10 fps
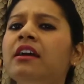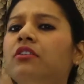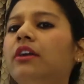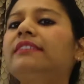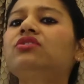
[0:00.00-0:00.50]

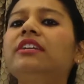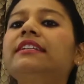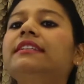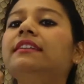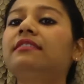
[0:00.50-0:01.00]

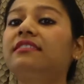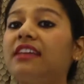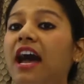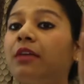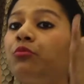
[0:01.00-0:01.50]
Restricting the
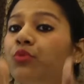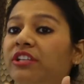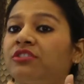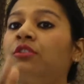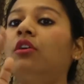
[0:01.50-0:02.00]
time
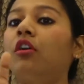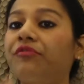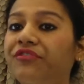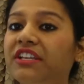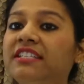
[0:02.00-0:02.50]
window
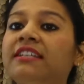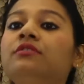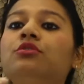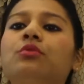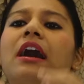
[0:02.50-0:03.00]
of feeding
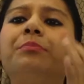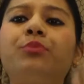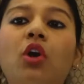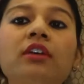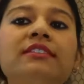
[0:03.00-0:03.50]
to
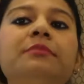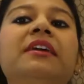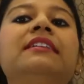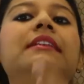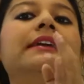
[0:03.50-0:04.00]

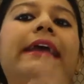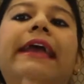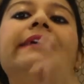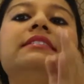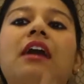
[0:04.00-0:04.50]
approximately
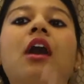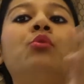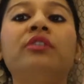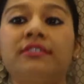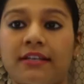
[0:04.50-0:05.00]
8
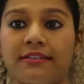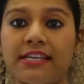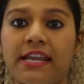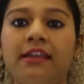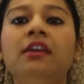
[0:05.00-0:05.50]
hours a
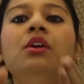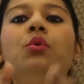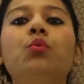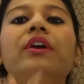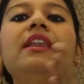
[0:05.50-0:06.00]
day
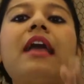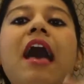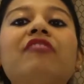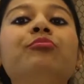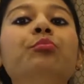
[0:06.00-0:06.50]
will
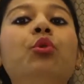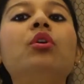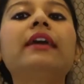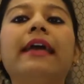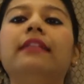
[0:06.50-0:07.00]
have more
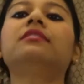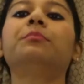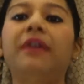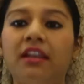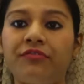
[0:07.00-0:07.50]
health
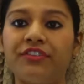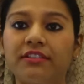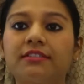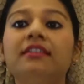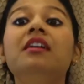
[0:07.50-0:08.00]

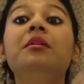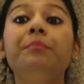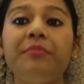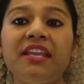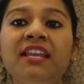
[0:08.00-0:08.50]
benefits,
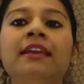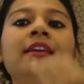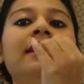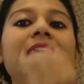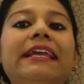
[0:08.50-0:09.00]
meaning
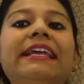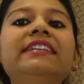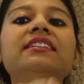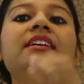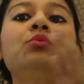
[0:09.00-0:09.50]

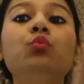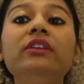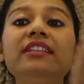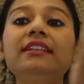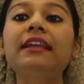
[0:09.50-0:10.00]
eating
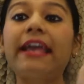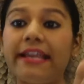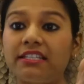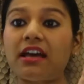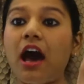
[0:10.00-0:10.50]
within
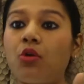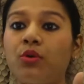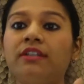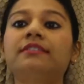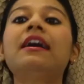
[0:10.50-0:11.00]
8
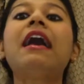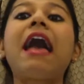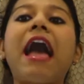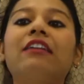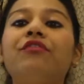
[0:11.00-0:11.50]
hours
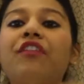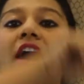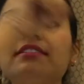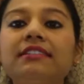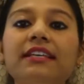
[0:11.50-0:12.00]
and
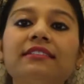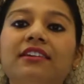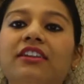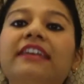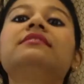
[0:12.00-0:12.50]
fasting
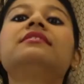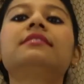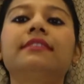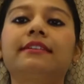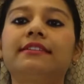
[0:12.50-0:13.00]
the rest
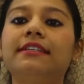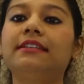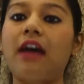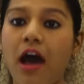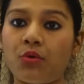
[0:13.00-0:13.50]

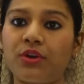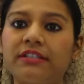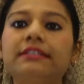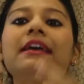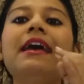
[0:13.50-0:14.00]
16
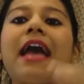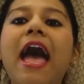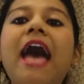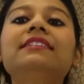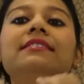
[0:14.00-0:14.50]
hours,
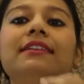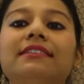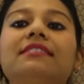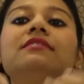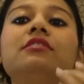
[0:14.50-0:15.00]
as it
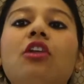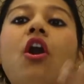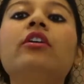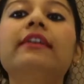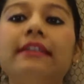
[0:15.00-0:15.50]
is
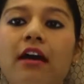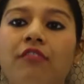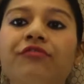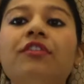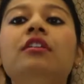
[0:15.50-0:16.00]
long
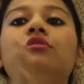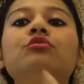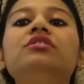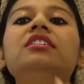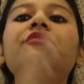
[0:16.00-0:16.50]
enough to
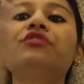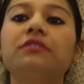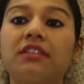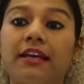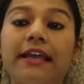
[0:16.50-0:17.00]

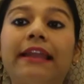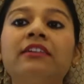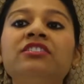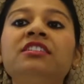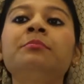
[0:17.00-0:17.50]
shift the
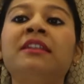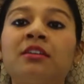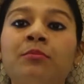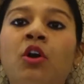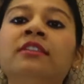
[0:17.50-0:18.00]
energy
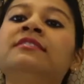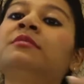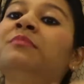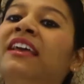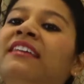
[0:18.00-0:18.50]

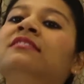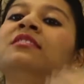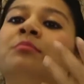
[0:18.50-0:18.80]
metabolism in the